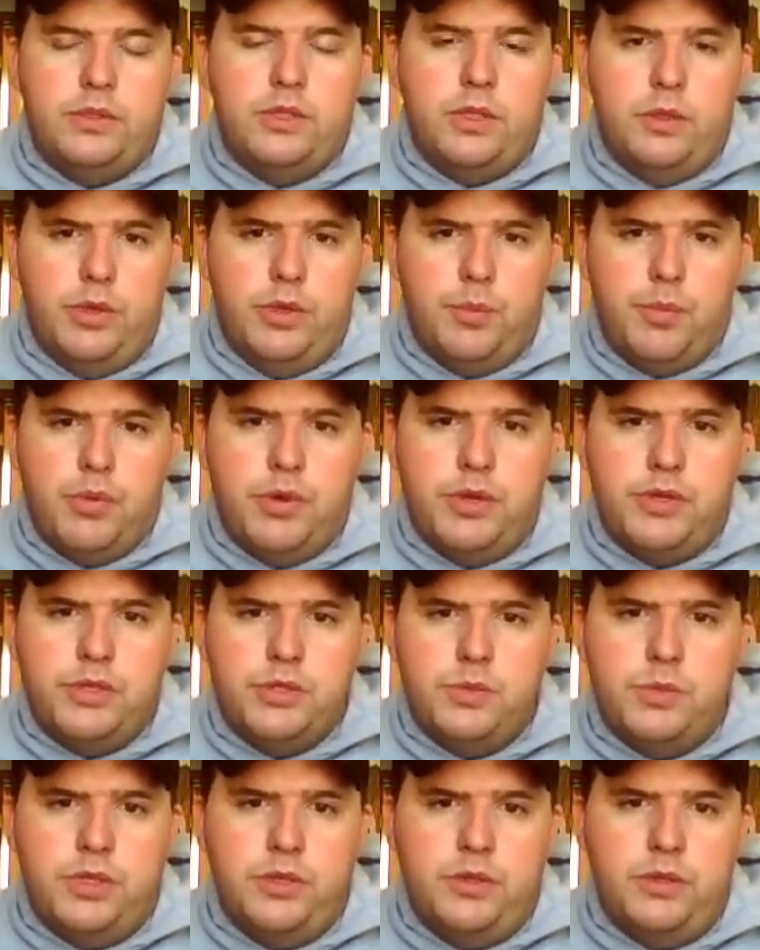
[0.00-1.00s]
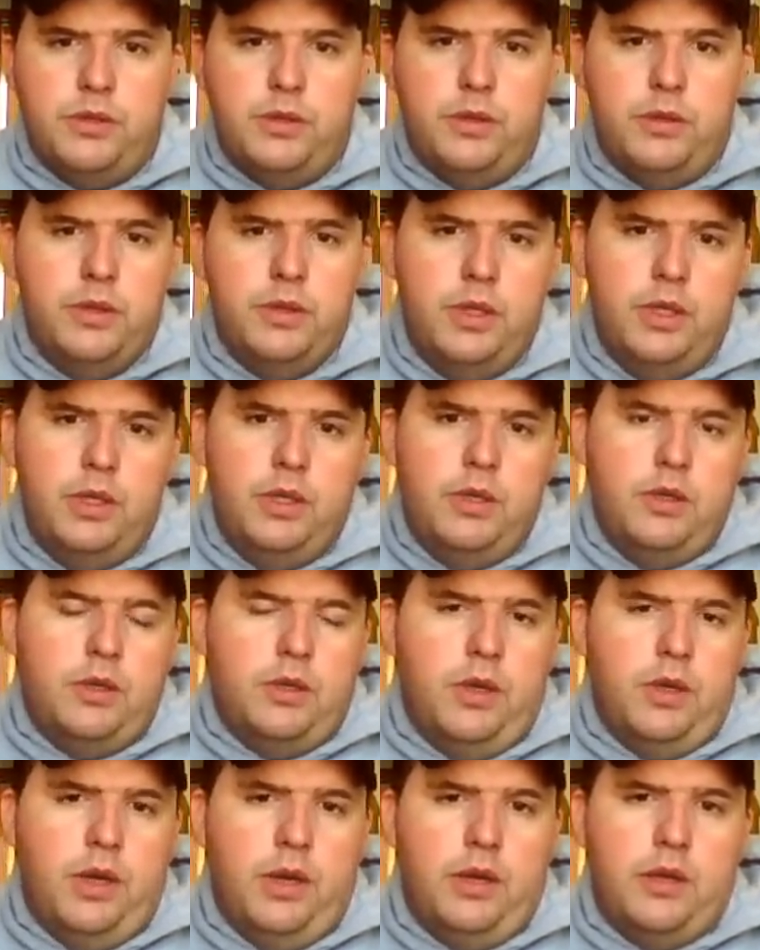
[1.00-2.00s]
It's going to be a pretty sweet deal.
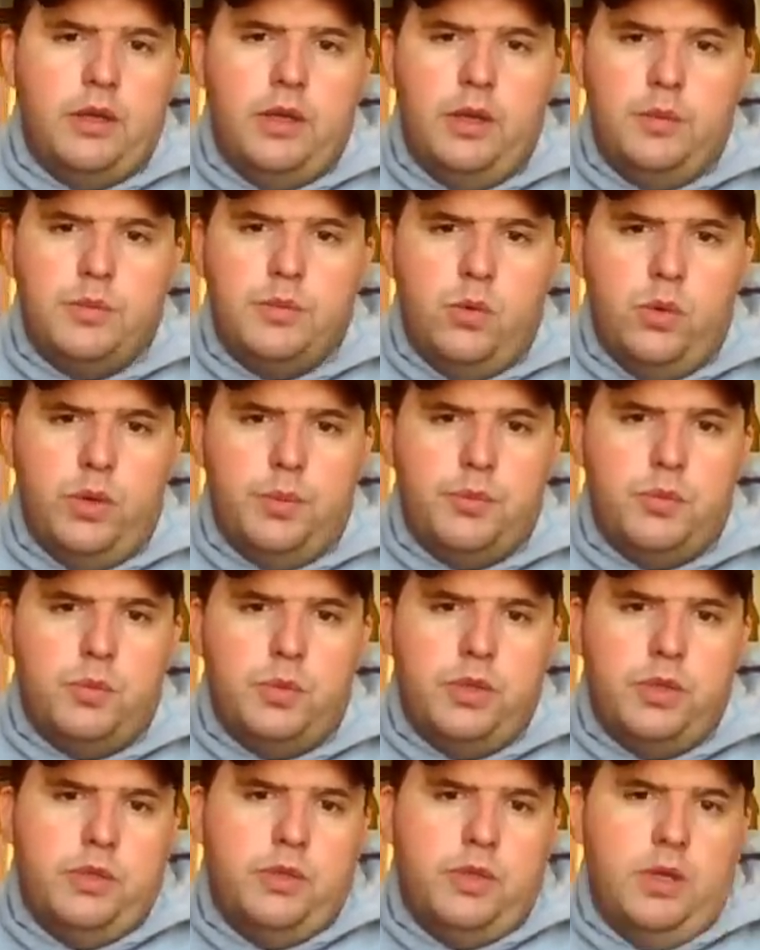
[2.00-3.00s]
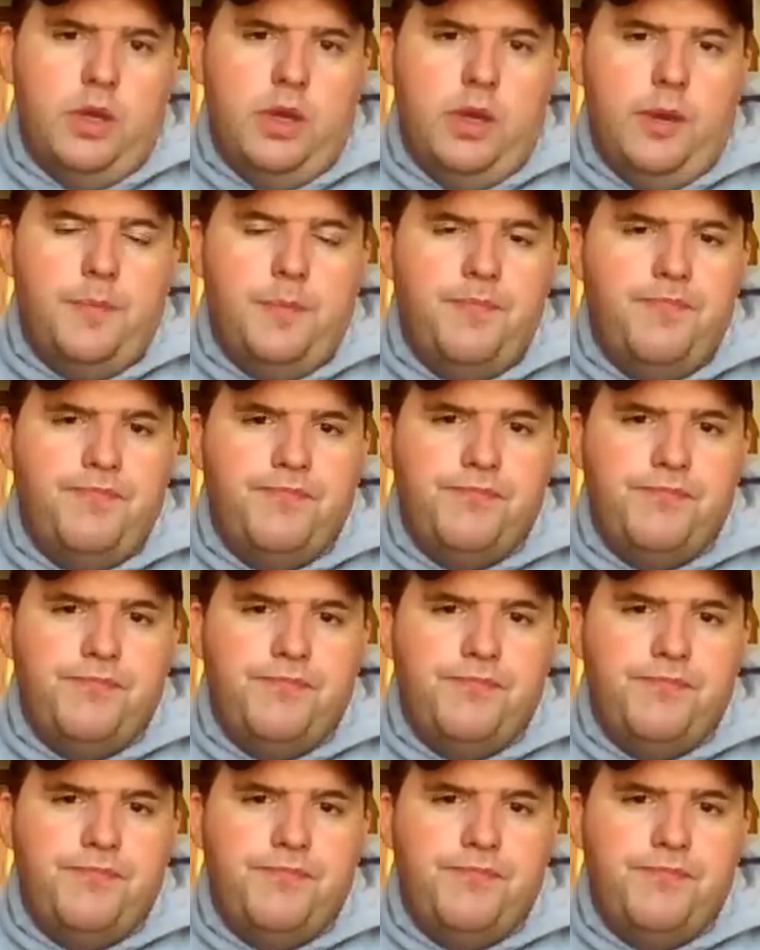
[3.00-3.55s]
Comes equipped with rod